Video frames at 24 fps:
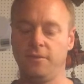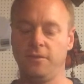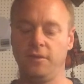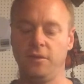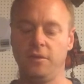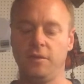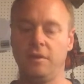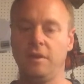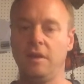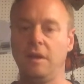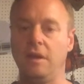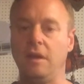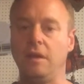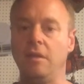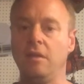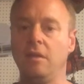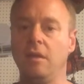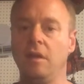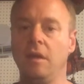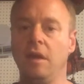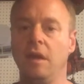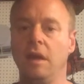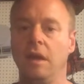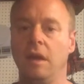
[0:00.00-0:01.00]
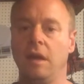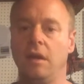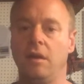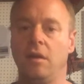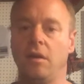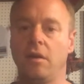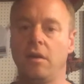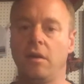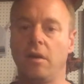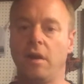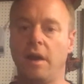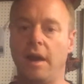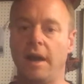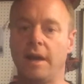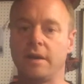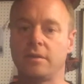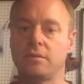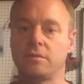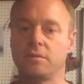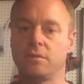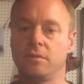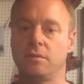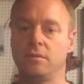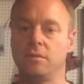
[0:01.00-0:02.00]
few teeth and on our
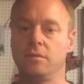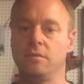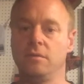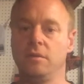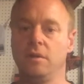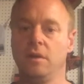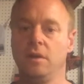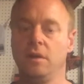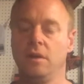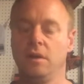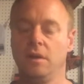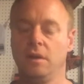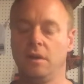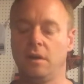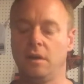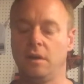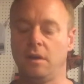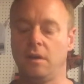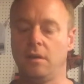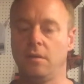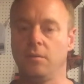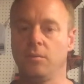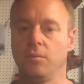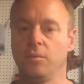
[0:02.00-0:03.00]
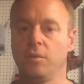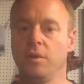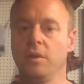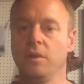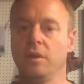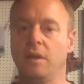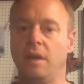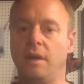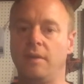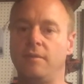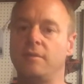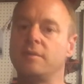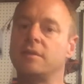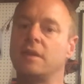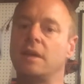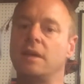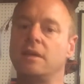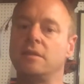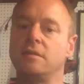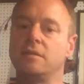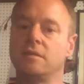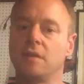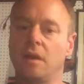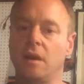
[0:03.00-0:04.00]
actual uh, real life
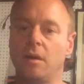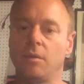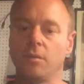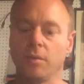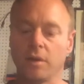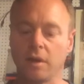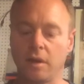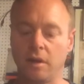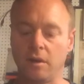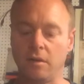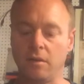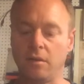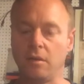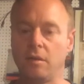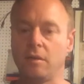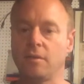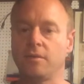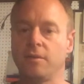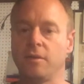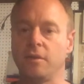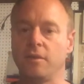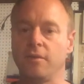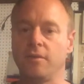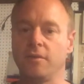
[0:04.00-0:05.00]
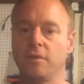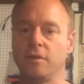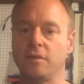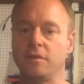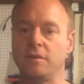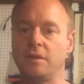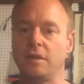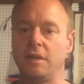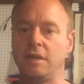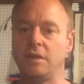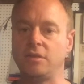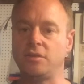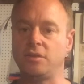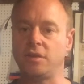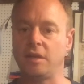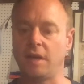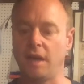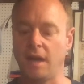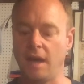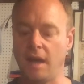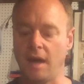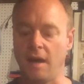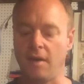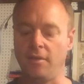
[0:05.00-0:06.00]
size saw, we're going to do this for the first inch and a
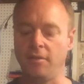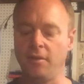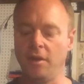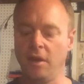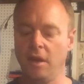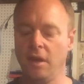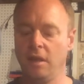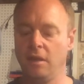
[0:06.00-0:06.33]
half.